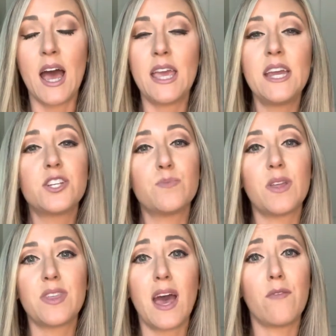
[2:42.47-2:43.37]
Each
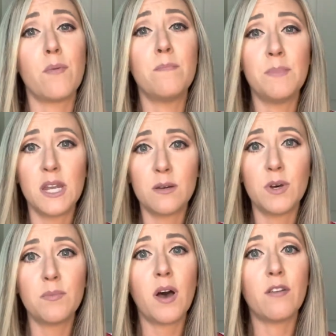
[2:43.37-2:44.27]
month I have a
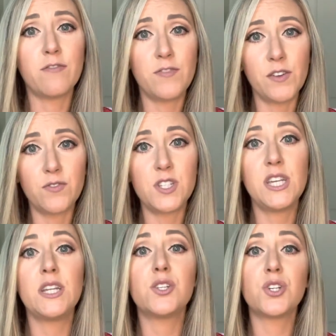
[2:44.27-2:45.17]
minimum of
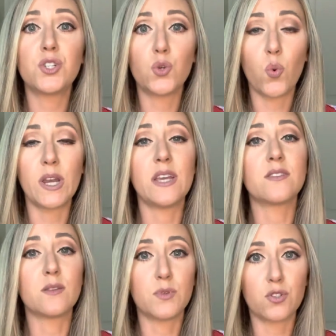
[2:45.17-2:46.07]
15 to 20
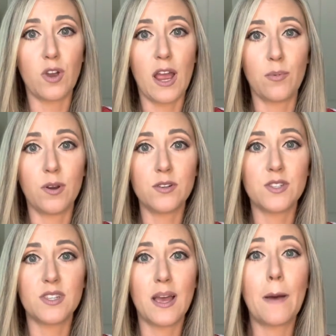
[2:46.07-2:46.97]
subscribers,